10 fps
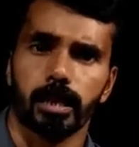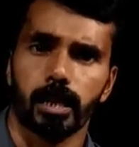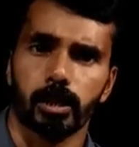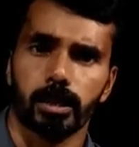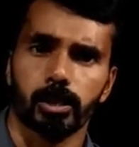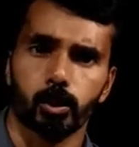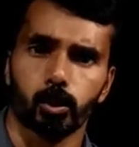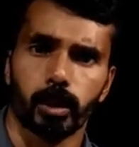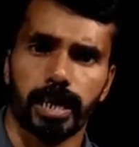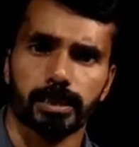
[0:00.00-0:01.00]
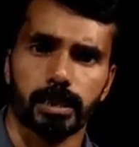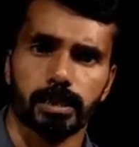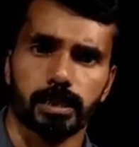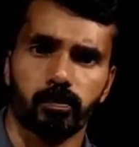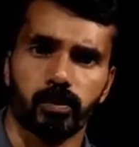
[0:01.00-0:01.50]
Here this 2x
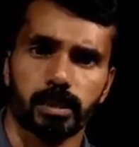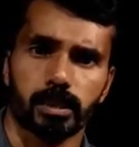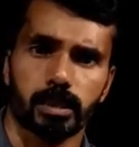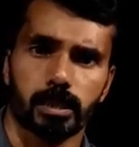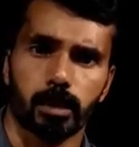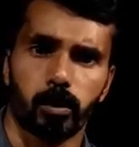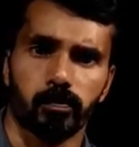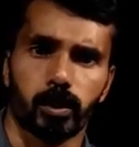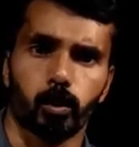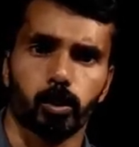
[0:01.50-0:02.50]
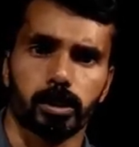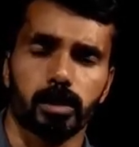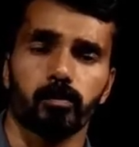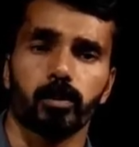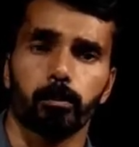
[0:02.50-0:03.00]
is the first term of the quotient.